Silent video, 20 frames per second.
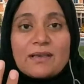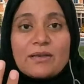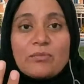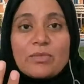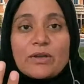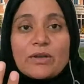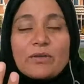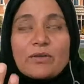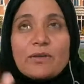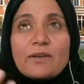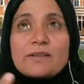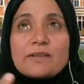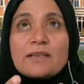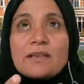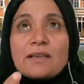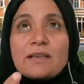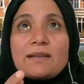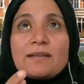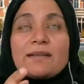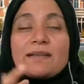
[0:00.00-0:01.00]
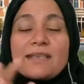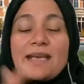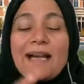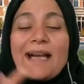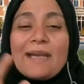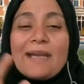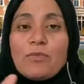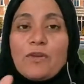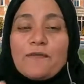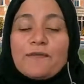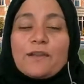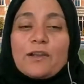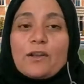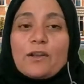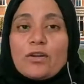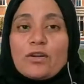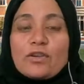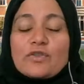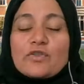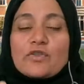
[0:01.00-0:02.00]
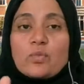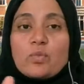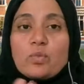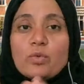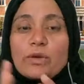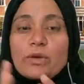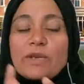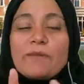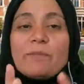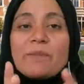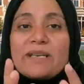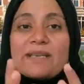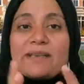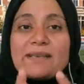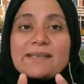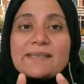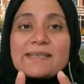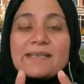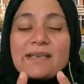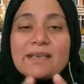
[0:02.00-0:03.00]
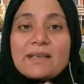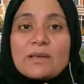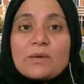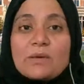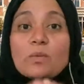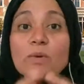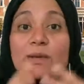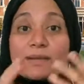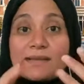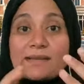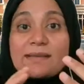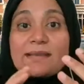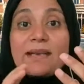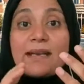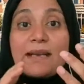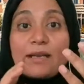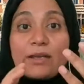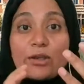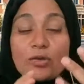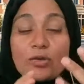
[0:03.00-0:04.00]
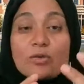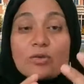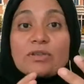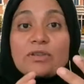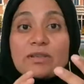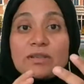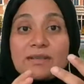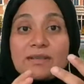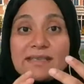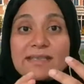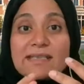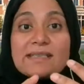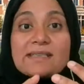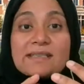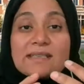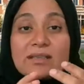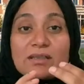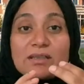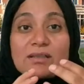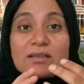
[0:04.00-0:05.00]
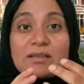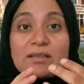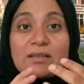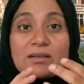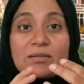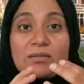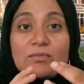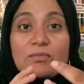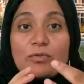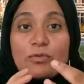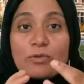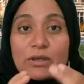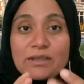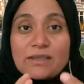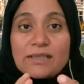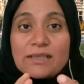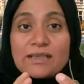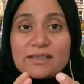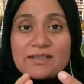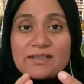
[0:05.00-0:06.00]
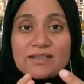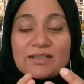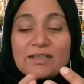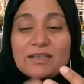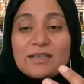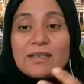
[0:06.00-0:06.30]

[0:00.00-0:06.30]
because the time of the launch would have been decided once they had a good, decent product,